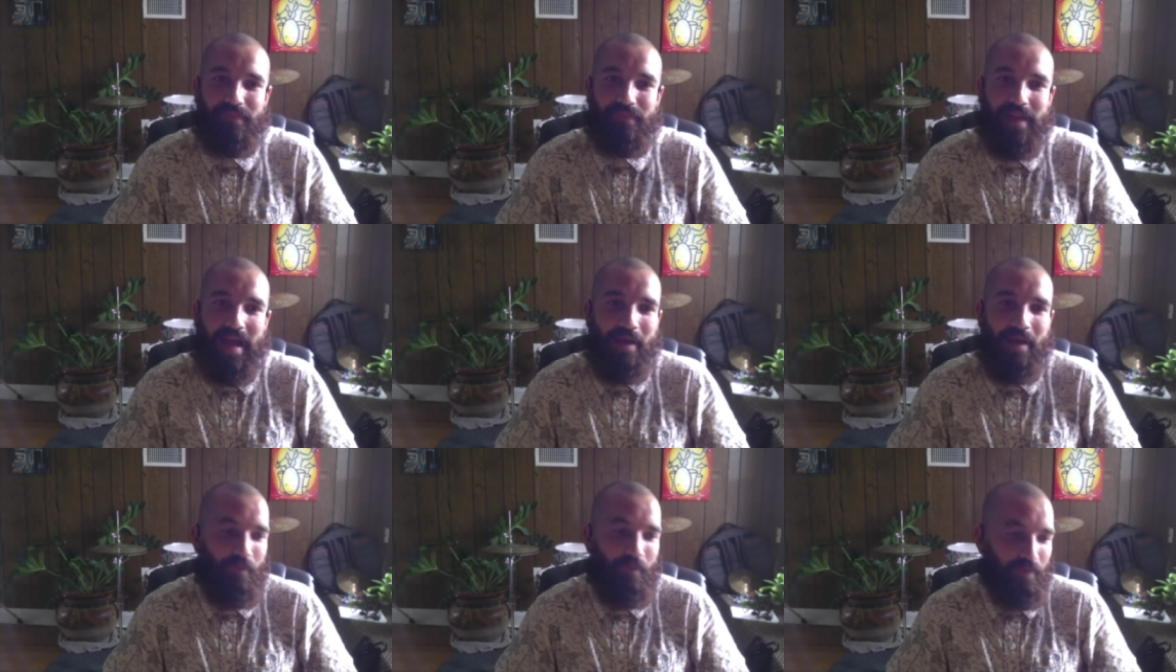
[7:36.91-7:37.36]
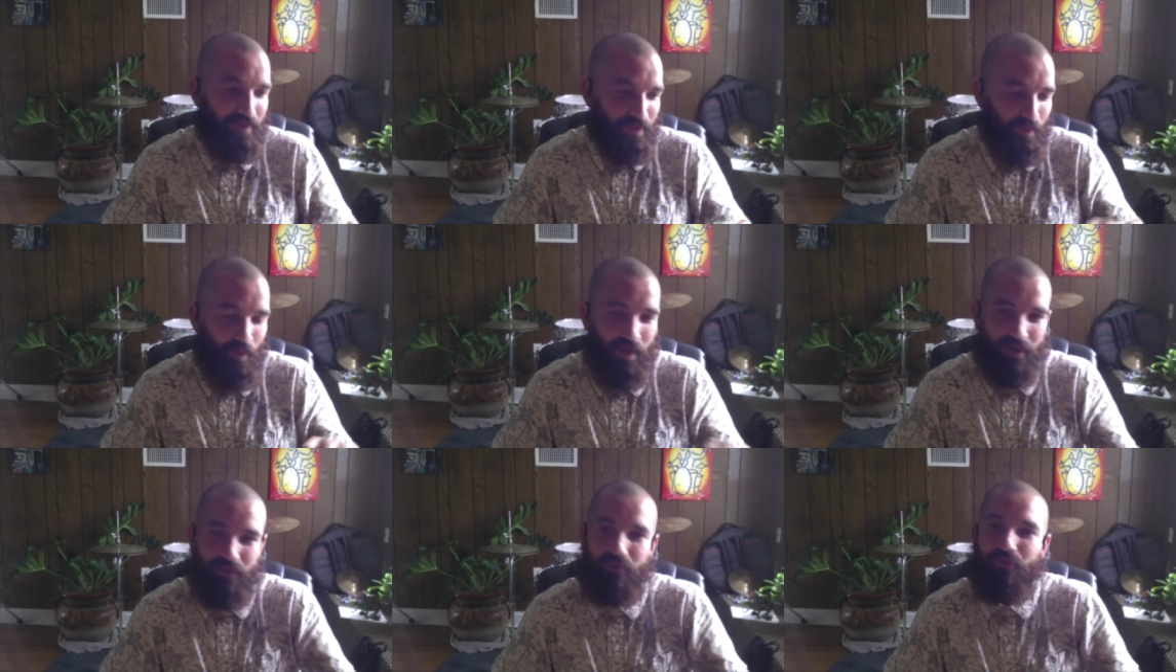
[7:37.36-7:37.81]
that was
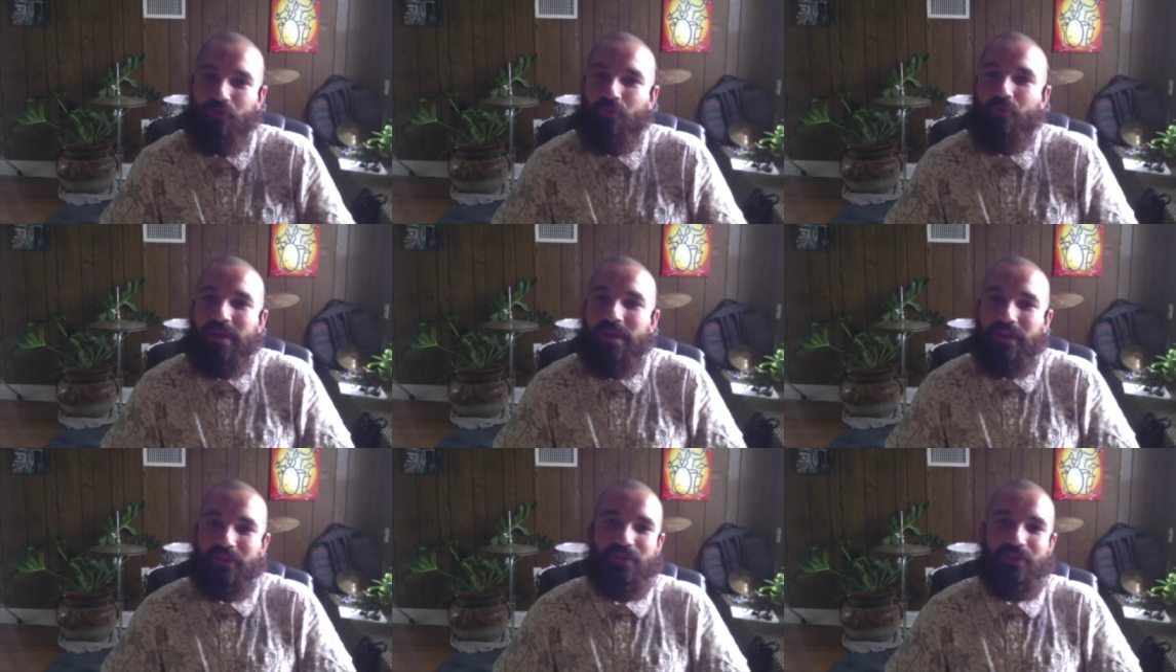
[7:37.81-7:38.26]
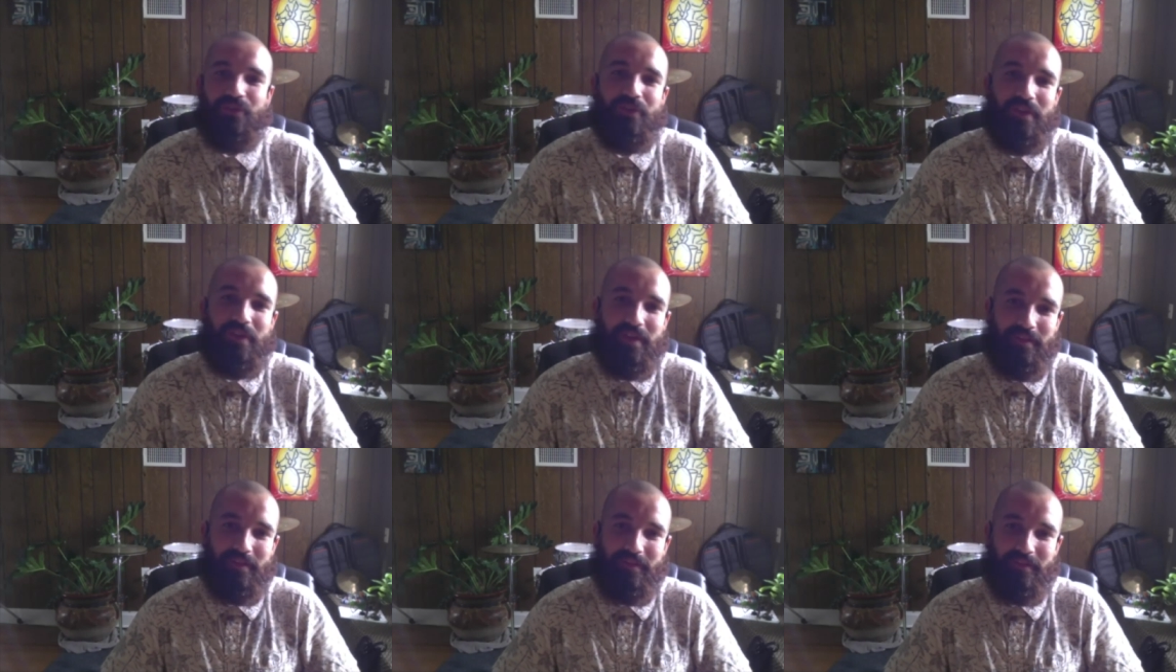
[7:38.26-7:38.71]
what drew me to
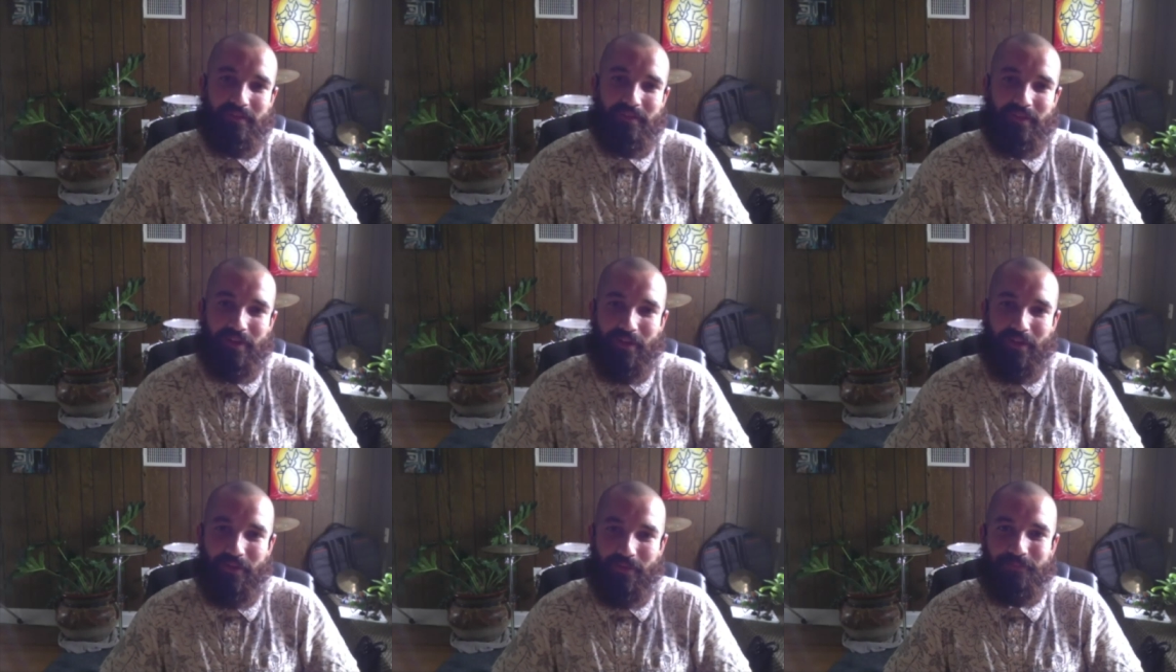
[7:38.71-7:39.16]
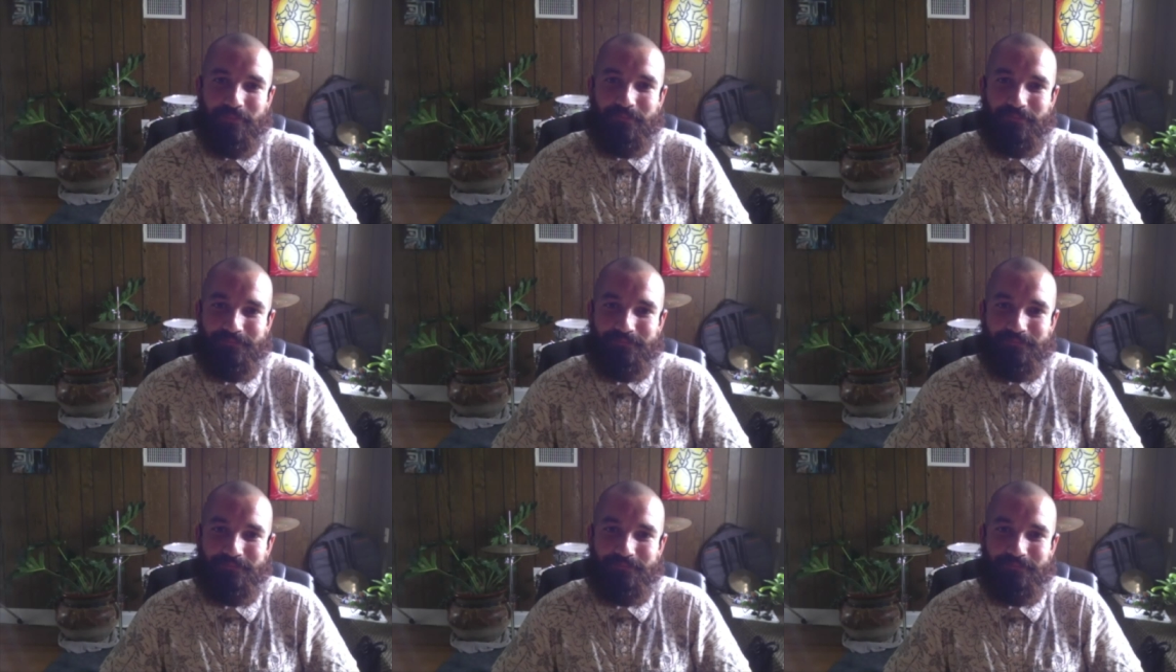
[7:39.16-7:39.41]
it, you know? Right.